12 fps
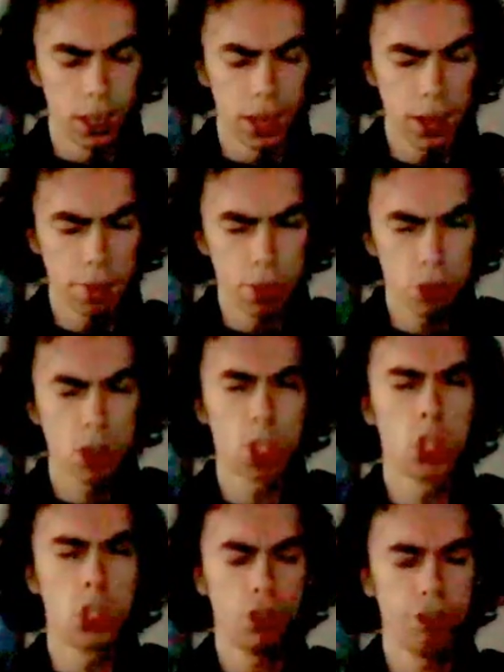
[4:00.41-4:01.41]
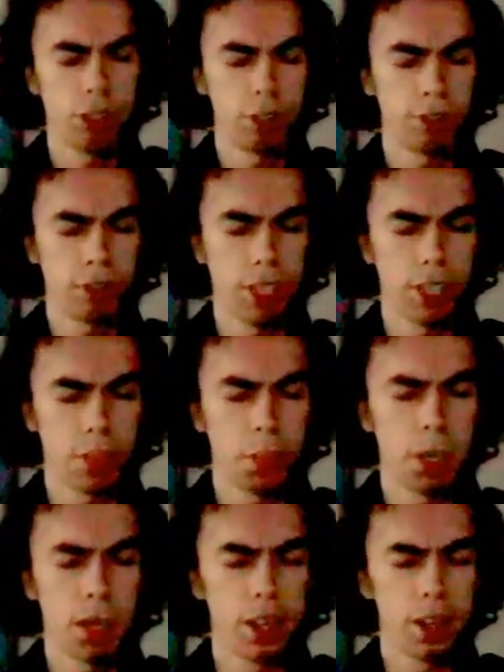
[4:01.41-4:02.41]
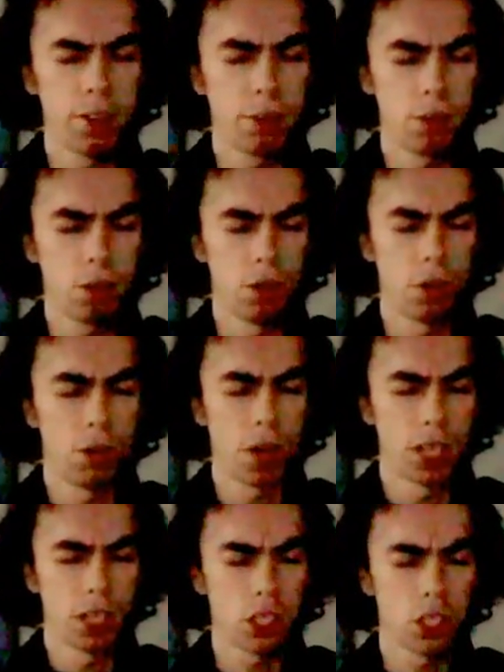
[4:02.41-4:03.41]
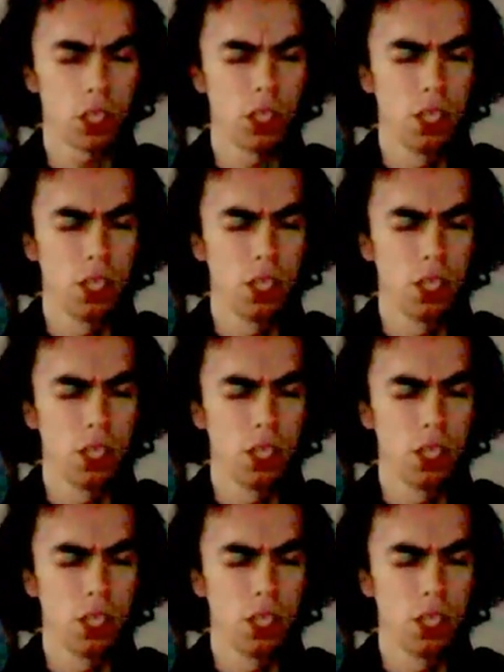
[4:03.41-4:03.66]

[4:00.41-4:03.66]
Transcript: Animals deserve their freedom and equal rights.